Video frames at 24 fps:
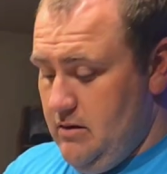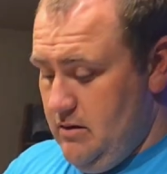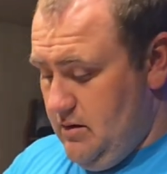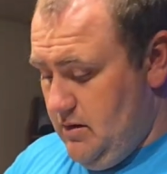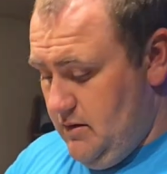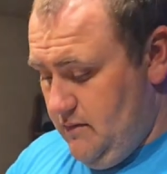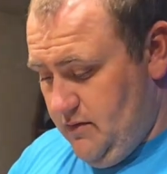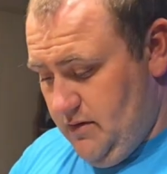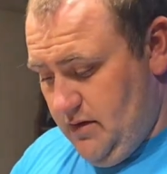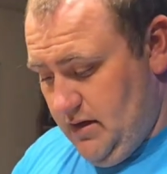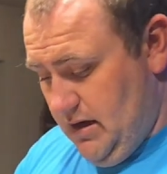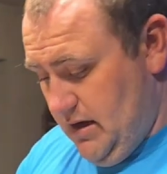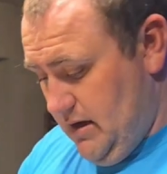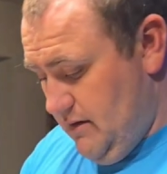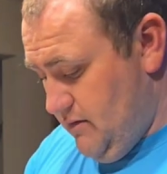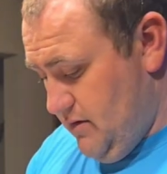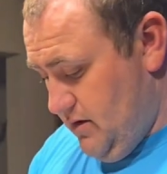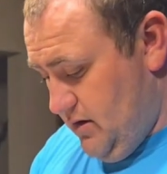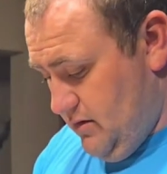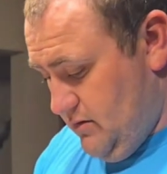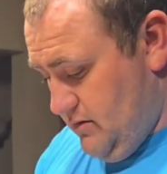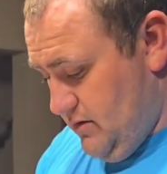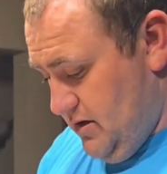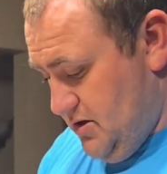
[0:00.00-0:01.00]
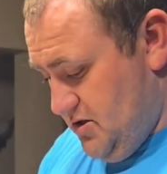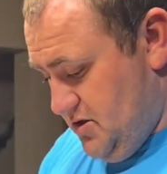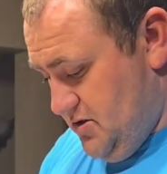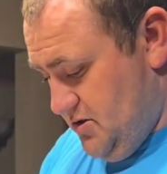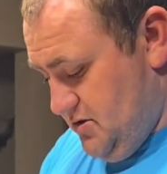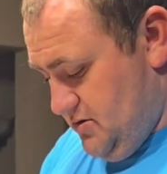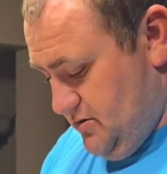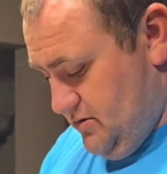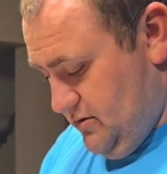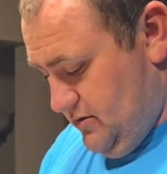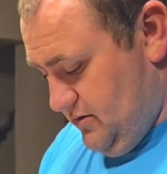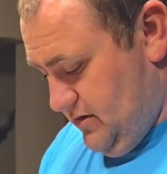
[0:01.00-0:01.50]
If you have any questions
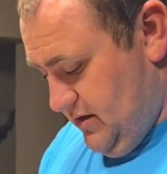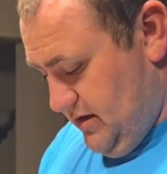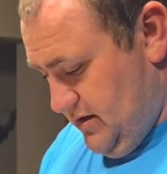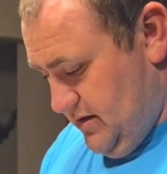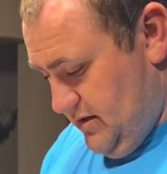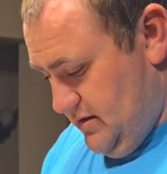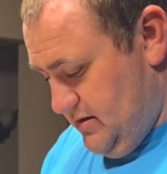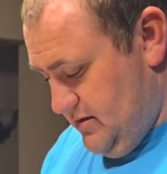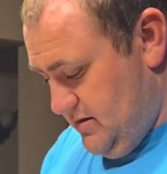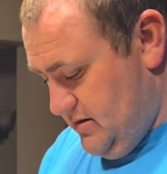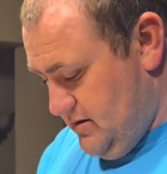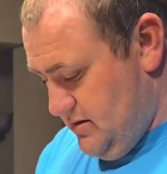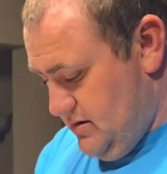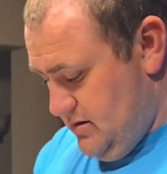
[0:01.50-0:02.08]
on the rigs,